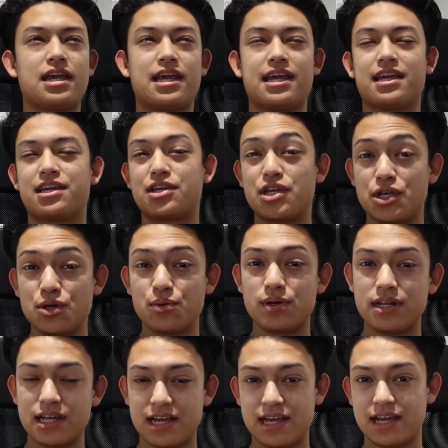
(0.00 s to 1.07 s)
a
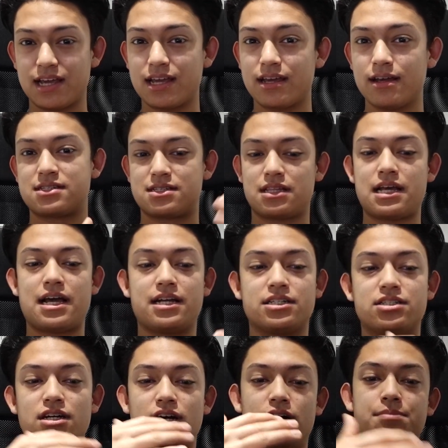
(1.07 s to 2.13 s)
Q&A
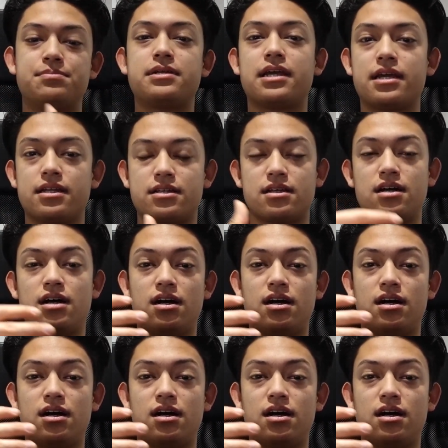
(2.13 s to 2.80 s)
slash update